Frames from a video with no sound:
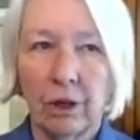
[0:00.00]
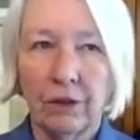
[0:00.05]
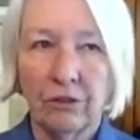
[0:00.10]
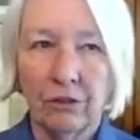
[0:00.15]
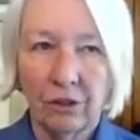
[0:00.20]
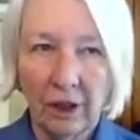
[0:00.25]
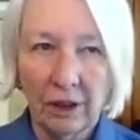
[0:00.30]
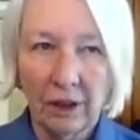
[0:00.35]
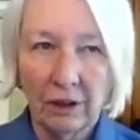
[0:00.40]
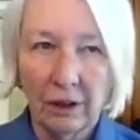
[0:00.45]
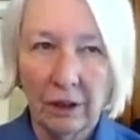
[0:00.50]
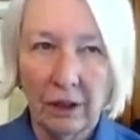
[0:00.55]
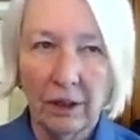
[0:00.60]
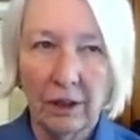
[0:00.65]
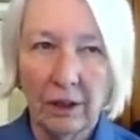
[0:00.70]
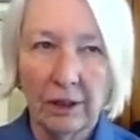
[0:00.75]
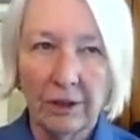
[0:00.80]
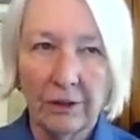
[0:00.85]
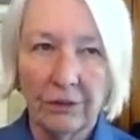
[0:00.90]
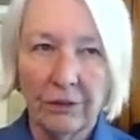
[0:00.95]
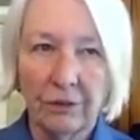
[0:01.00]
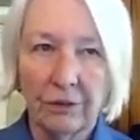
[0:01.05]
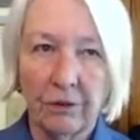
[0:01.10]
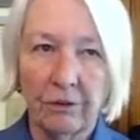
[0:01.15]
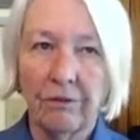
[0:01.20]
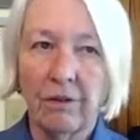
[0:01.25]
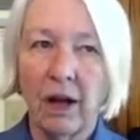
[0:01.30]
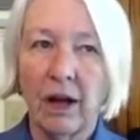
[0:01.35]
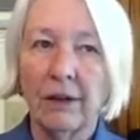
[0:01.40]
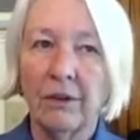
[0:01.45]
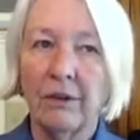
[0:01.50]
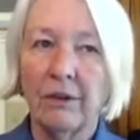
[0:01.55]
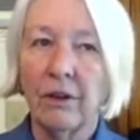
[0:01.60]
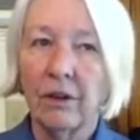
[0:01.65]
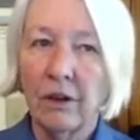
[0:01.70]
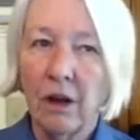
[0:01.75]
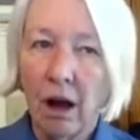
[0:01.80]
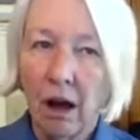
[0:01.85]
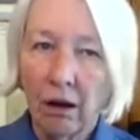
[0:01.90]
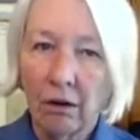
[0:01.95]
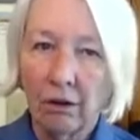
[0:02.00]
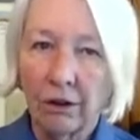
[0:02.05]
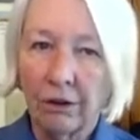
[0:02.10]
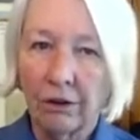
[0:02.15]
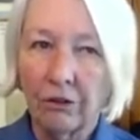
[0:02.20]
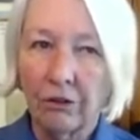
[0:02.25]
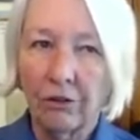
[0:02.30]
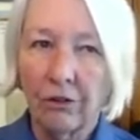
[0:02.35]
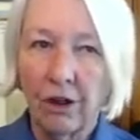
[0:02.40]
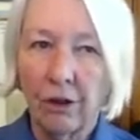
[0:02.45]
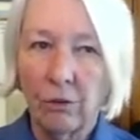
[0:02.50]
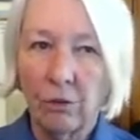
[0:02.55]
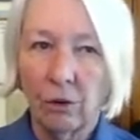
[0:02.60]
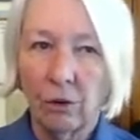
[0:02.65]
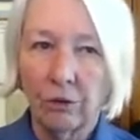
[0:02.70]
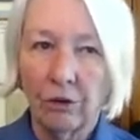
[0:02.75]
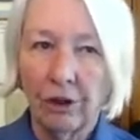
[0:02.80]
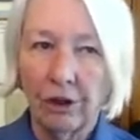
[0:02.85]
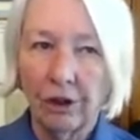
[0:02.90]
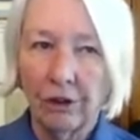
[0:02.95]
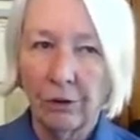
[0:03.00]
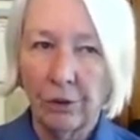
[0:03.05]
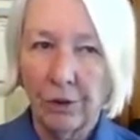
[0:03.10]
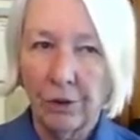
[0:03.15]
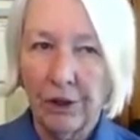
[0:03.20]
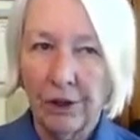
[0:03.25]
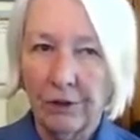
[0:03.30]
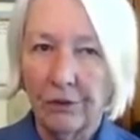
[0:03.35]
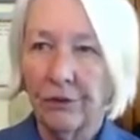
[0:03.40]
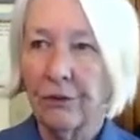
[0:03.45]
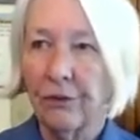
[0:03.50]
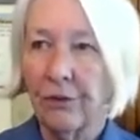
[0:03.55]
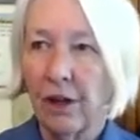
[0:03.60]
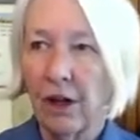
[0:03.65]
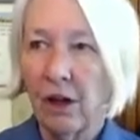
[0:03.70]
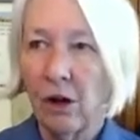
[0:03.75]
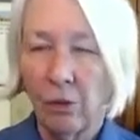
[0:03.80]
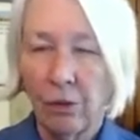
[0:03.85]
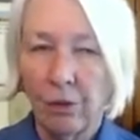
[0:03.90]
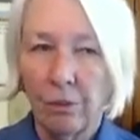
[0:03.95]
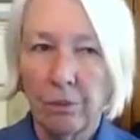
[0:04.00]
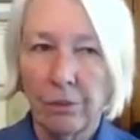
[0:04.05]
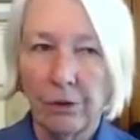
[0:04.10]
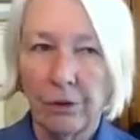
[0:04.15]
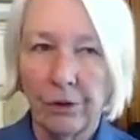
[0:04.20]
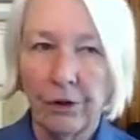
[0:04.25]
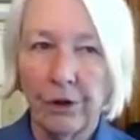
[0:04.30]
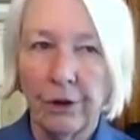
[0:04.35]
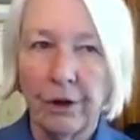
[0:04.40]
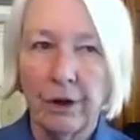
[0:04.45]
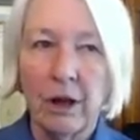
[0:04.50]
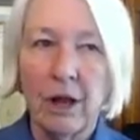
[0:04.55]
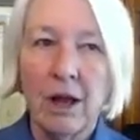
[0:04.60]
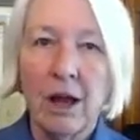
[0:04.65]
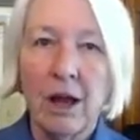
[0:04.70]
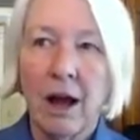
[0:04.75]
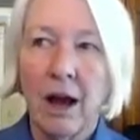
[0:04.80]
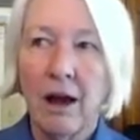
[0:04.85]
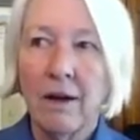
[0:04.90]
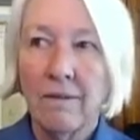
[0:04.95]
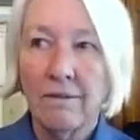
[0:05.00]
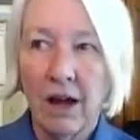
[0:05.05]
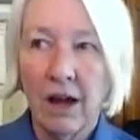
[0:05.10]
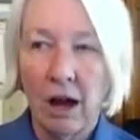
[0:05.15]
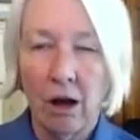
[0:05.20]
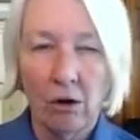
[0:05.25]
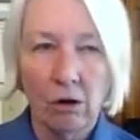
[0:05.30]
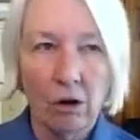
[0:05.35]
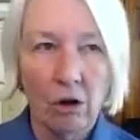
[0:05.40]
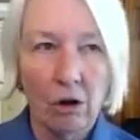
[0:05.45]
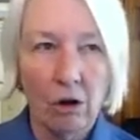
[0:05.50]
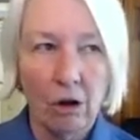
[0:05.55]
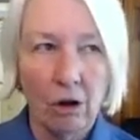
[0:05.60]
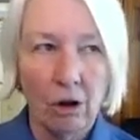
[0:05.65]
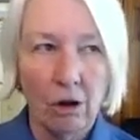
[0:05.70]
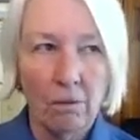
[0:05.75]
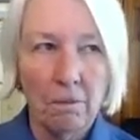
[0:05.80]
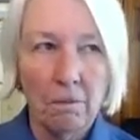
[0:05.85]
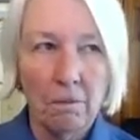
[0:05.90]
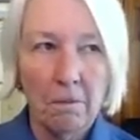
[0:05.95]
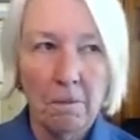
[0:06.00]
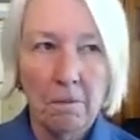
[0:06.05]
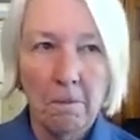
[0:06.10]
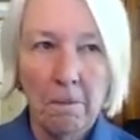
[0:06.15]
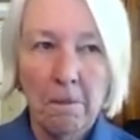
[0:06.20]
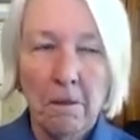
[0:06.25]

agenda is to find the knowledge that will decrease the health burden of alcohol.